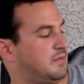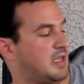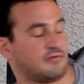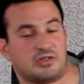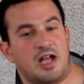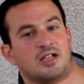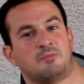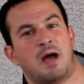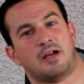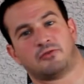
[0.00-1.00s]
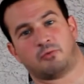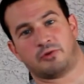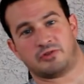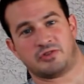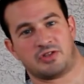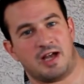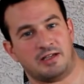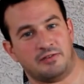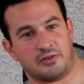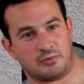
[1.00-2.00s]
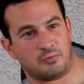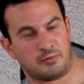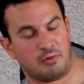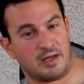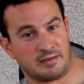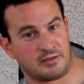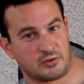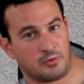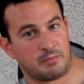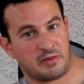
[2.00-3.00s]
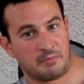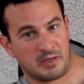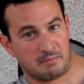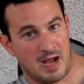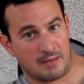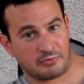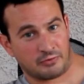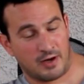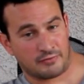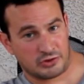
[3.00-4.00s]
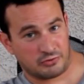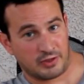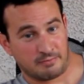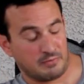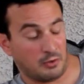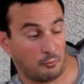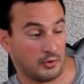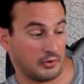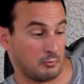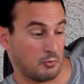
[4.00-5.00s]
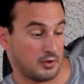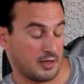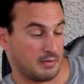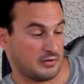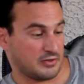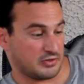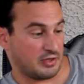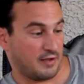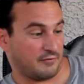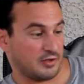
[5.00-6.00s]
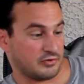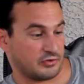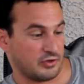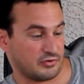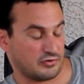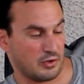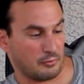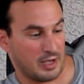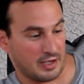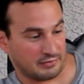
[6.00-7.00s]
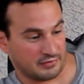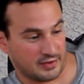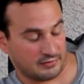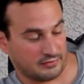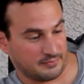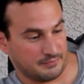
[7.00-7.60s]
If Scotch bottles were a society, this would be the big mobster on the street. It really would. I mean, this stuff is just no nonsense.